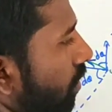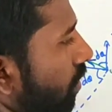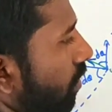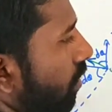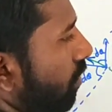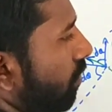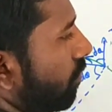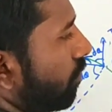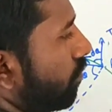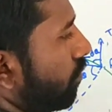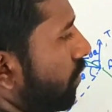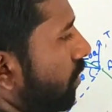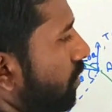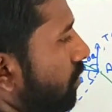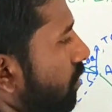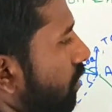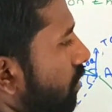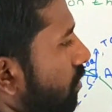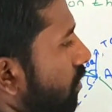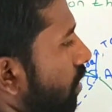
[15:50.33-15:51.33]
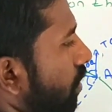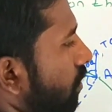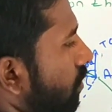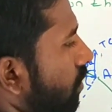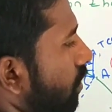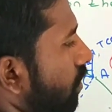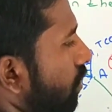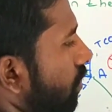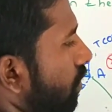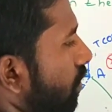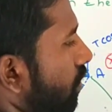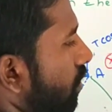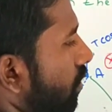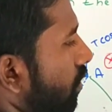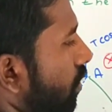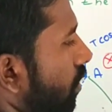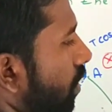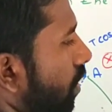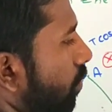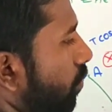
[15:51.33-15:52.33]
FBC is acting
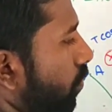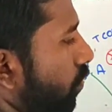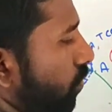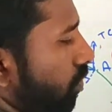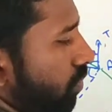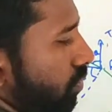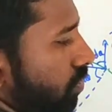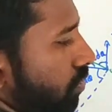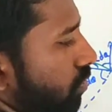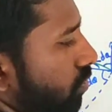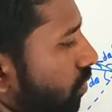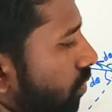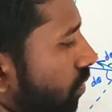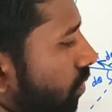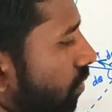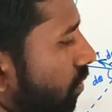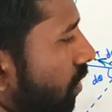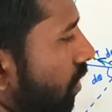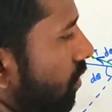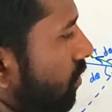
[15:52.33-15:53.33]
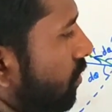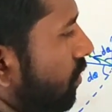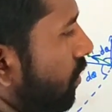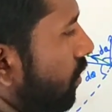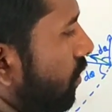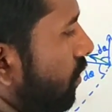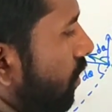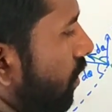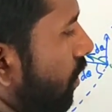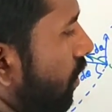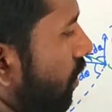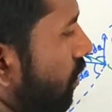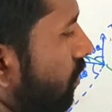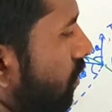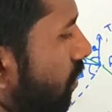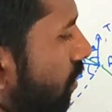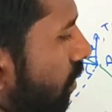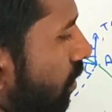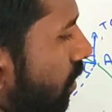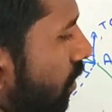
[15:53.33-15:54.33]
upward. So you can see
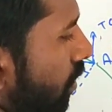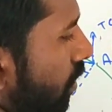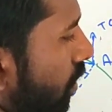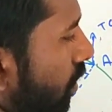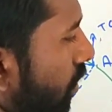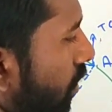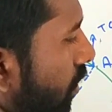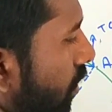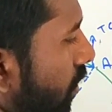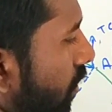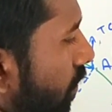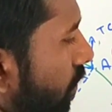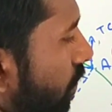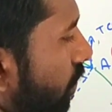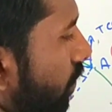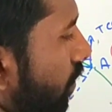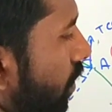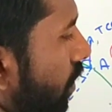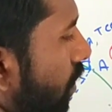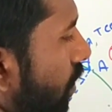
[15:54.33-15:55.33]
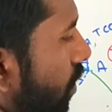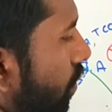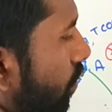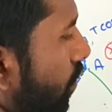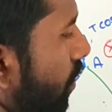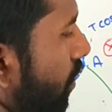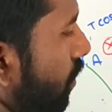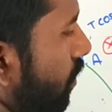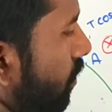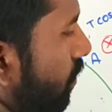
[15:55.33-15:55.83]
that FAD